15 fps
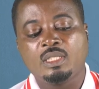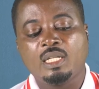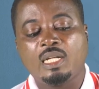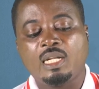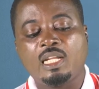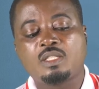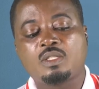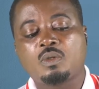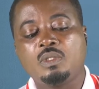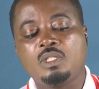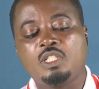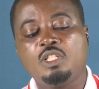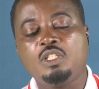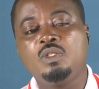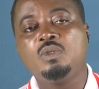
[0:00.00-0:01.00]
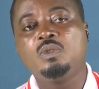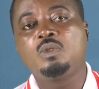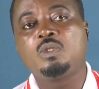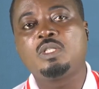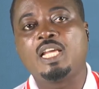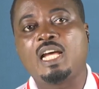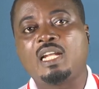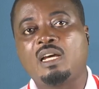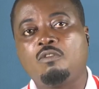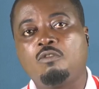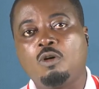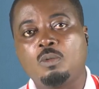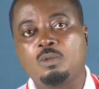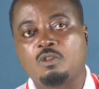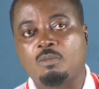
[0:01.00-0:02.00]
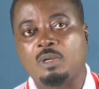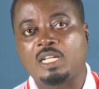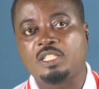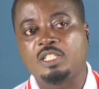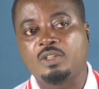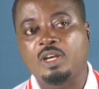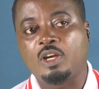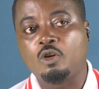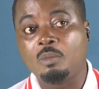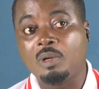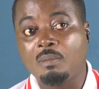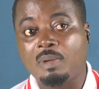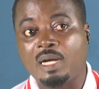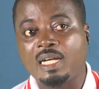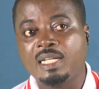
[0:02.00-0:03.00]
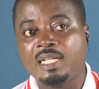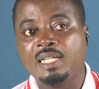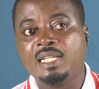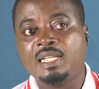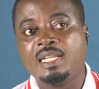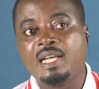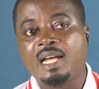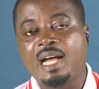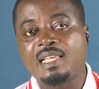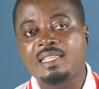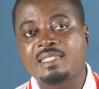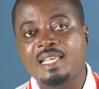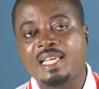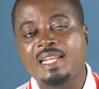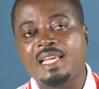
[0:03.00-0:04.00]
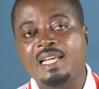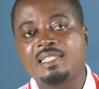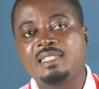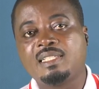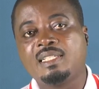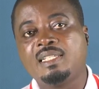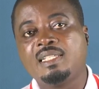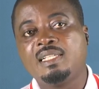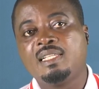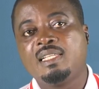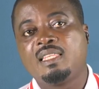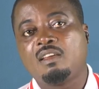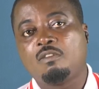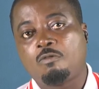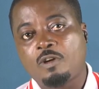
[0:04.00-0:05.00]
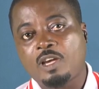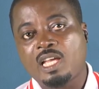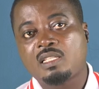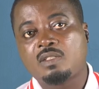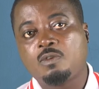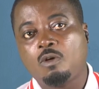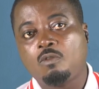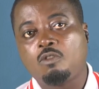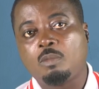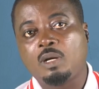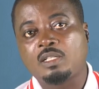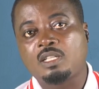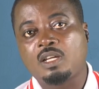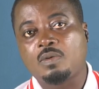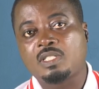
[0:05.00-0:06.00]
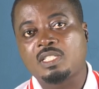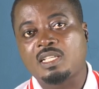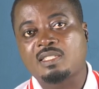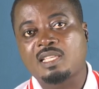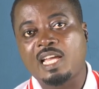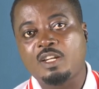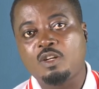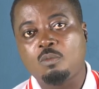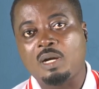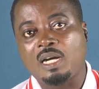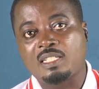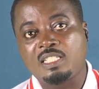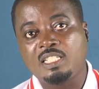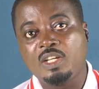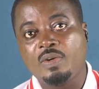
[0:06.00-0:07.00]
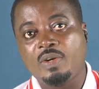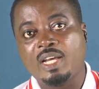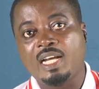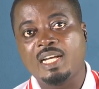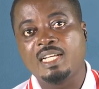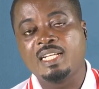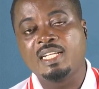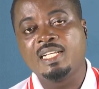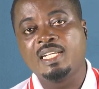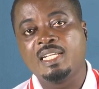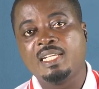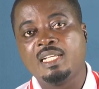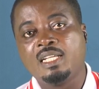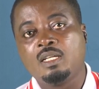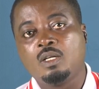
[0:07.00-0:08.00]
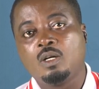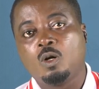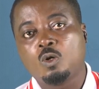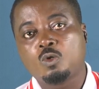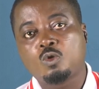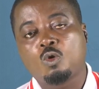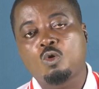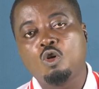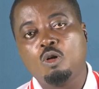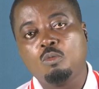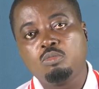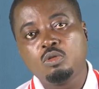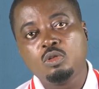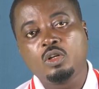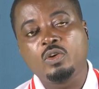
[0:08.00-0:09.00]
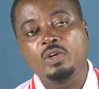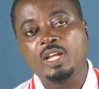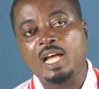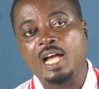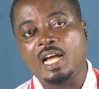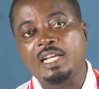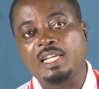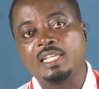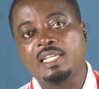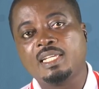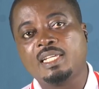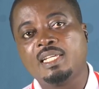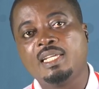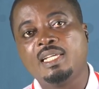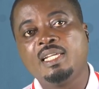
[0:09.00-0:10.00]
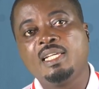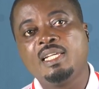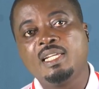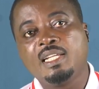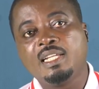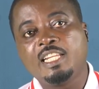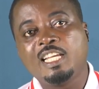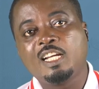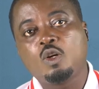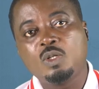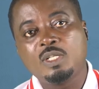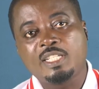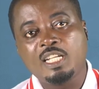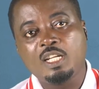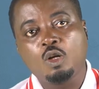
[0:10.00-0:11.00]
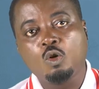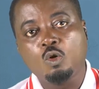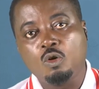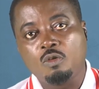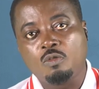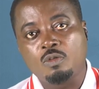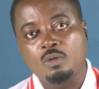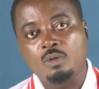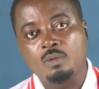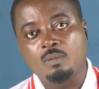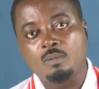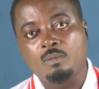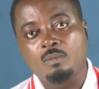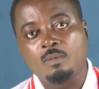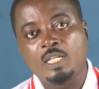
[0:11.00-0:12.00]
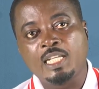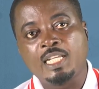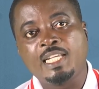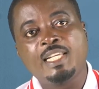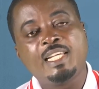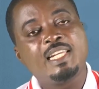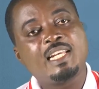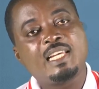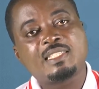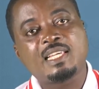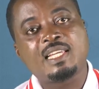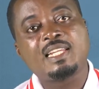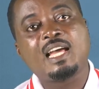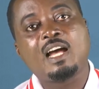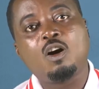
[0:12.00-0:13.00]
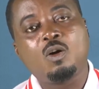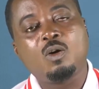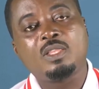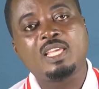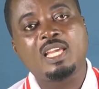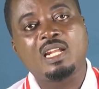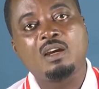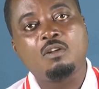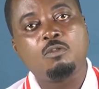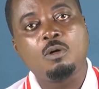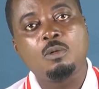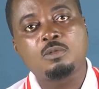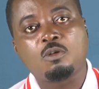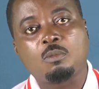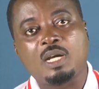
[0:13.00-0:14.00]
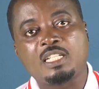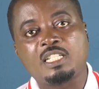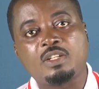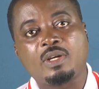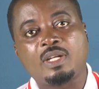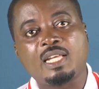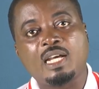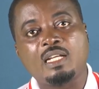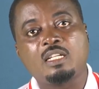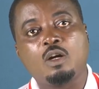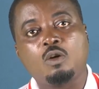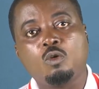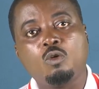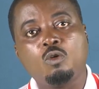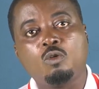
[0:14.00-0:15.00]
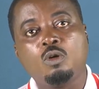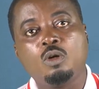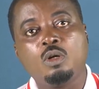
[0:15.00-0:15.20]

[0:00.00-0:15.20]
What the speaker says: let's continue to the other forms of bacteria. Remember, I said that the first form for bacteria, which is the cyanobacteria, also called blue-green algae, they contain chlorophyll. And I said that all the other forms of bacteria that undergo